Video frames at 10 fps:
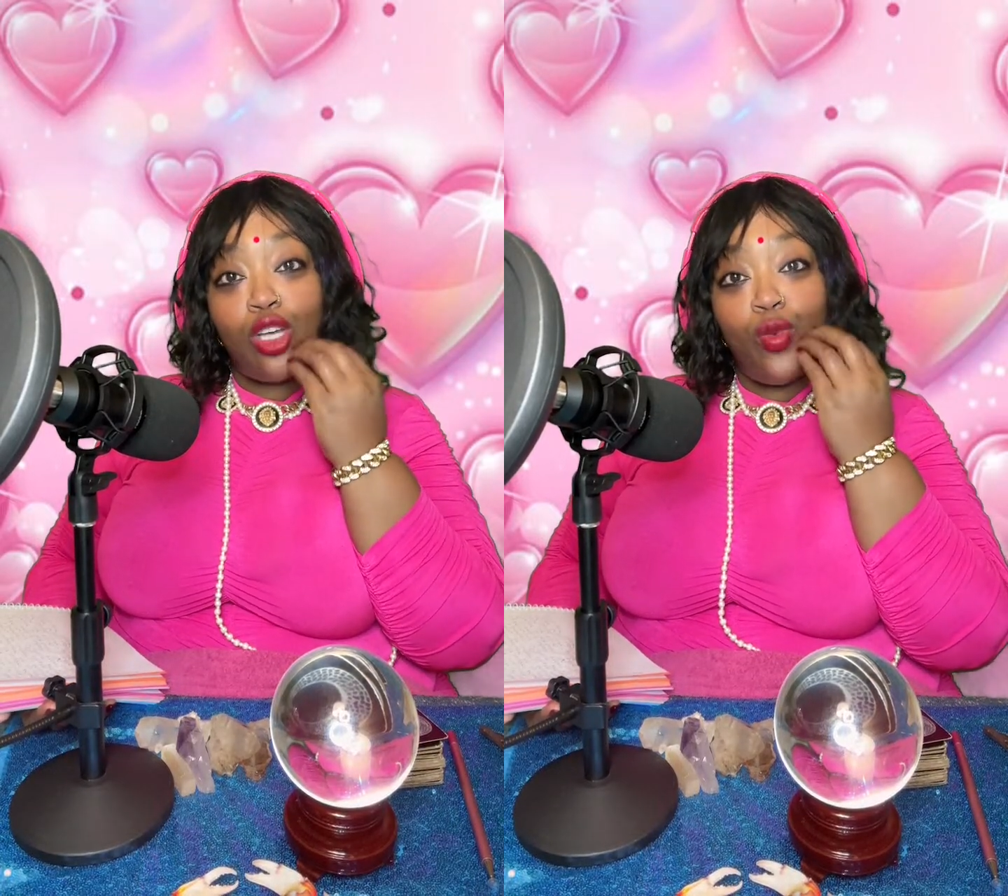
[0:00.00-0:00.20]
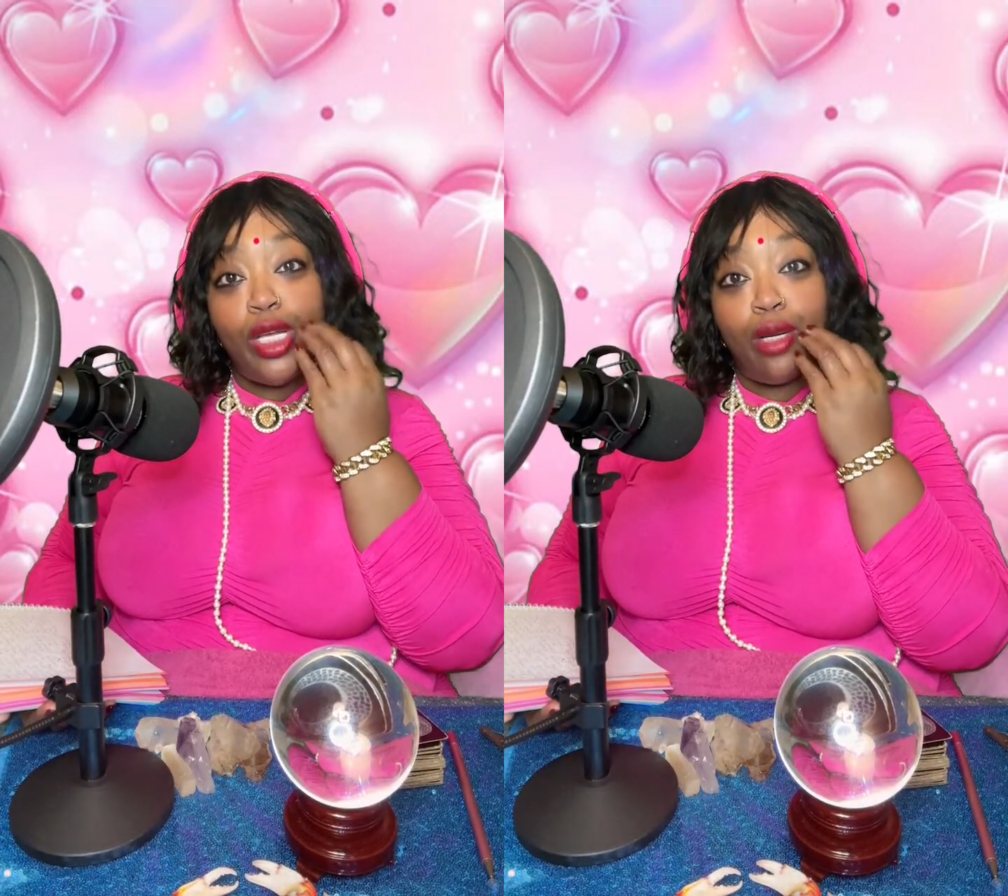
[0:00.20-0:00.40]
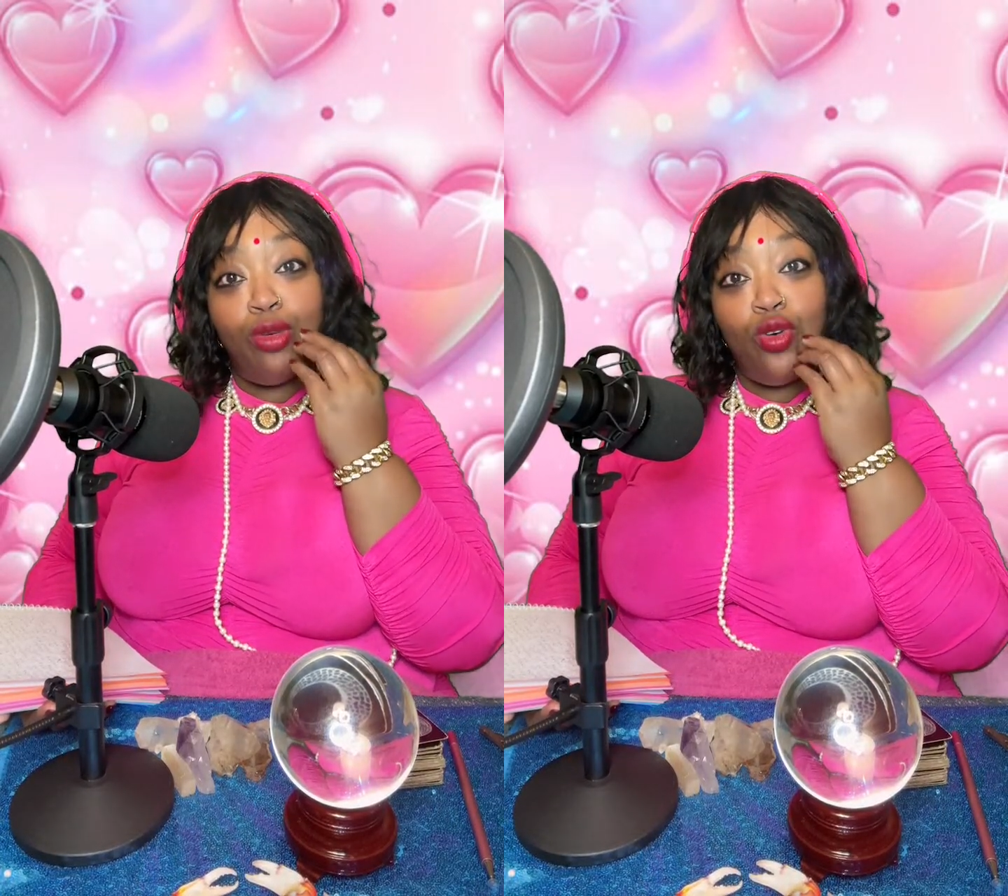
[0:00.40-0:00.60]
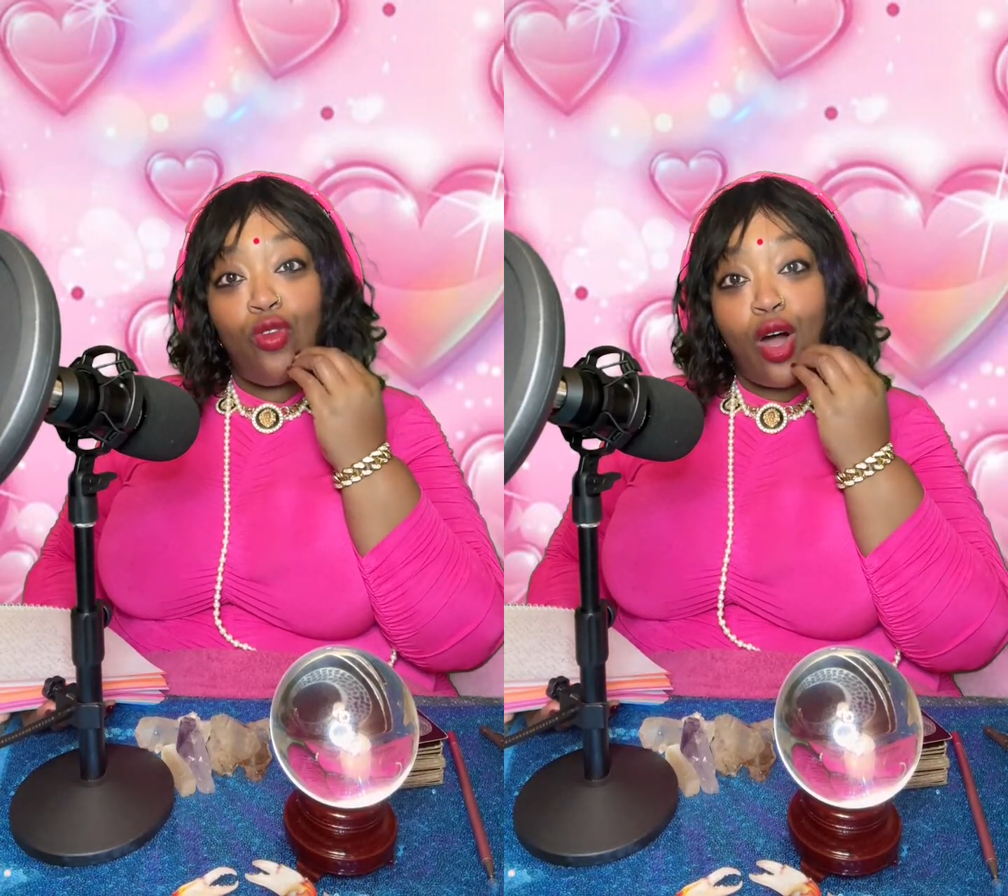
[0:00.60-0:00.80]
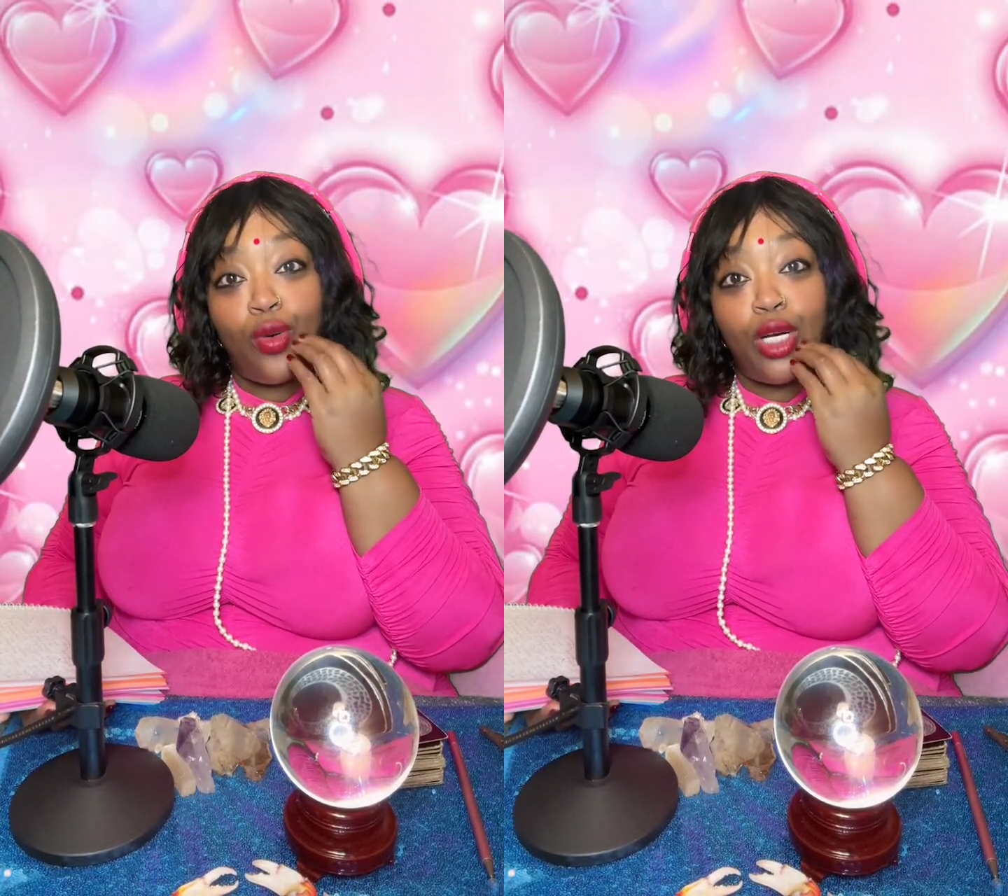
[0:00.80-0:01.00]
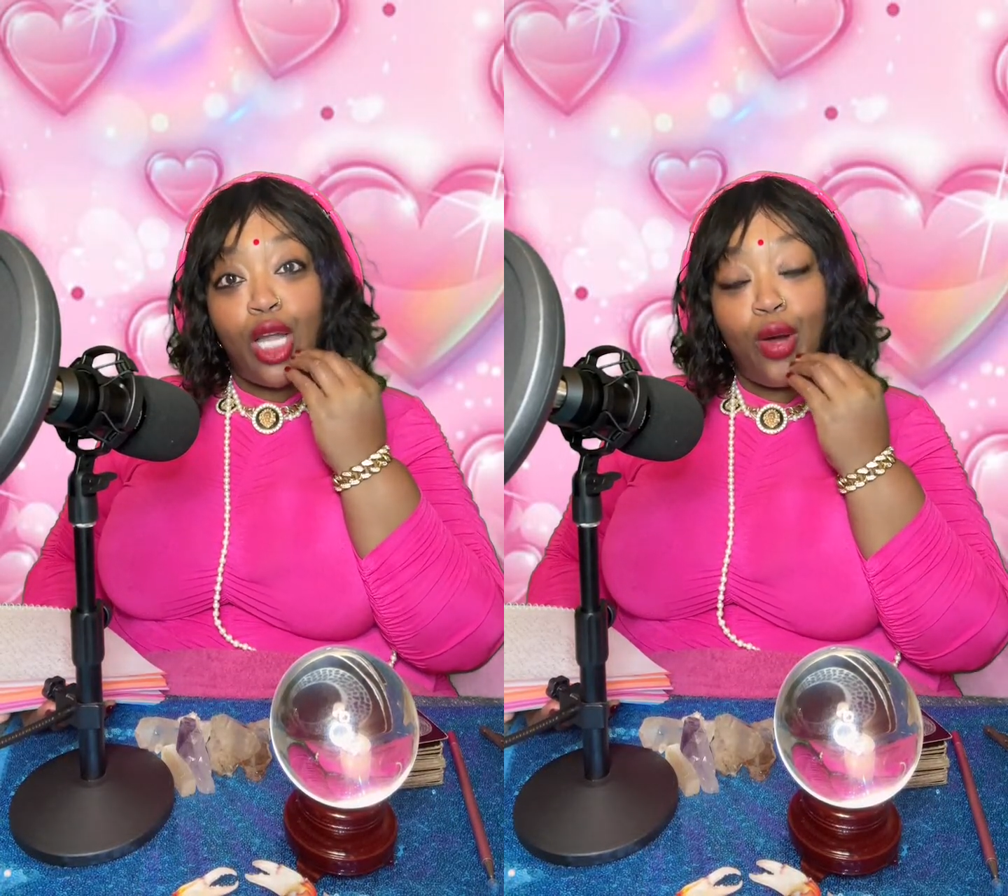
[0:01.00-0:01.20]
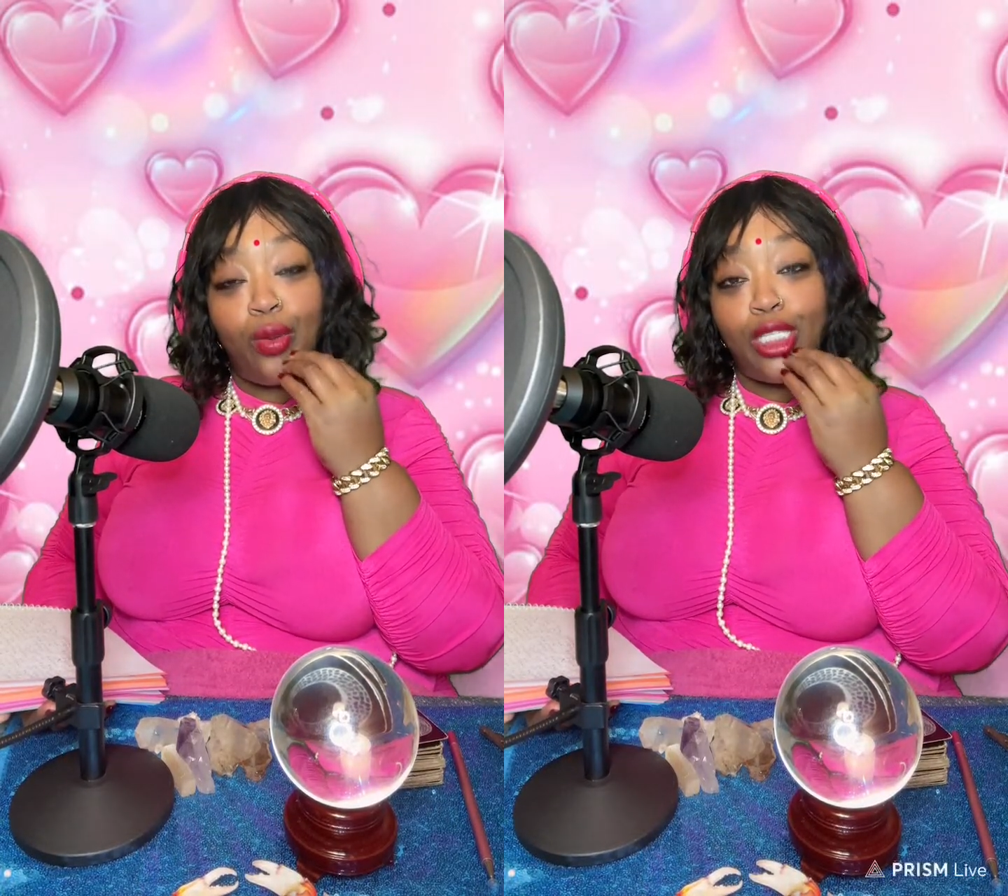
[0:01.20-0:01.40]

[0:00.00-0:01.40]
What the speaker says: so we can move on along?